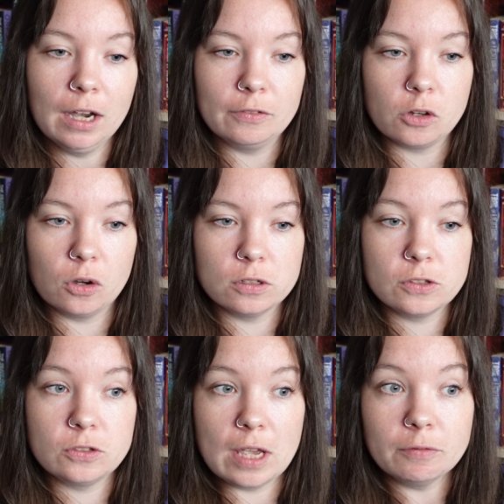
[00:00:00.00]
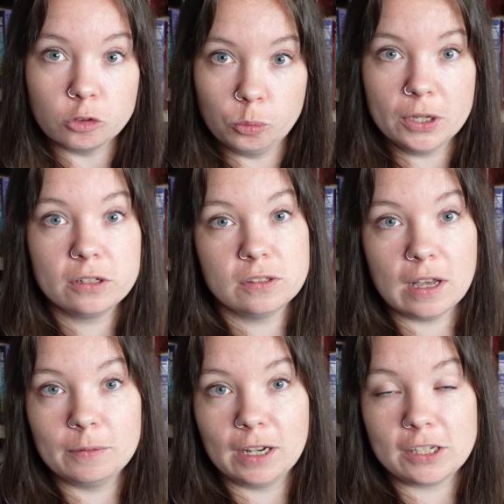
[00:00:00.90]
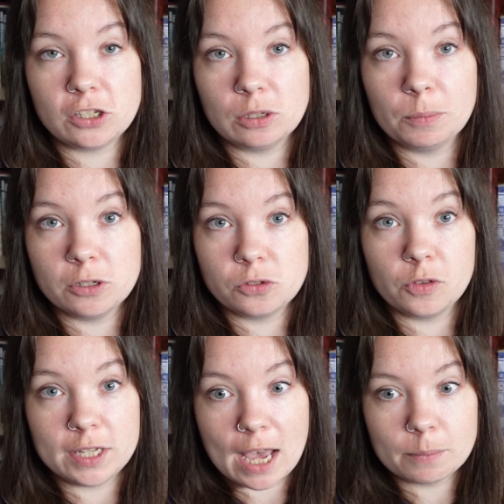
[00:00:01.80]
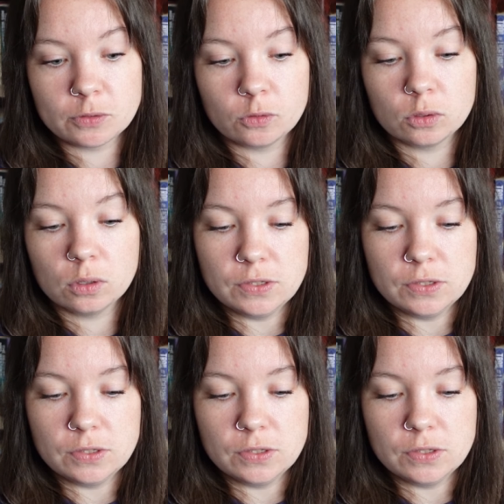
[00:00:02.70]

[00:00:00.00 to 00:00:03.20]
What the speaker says: I've got several books that I would like to post recaps for,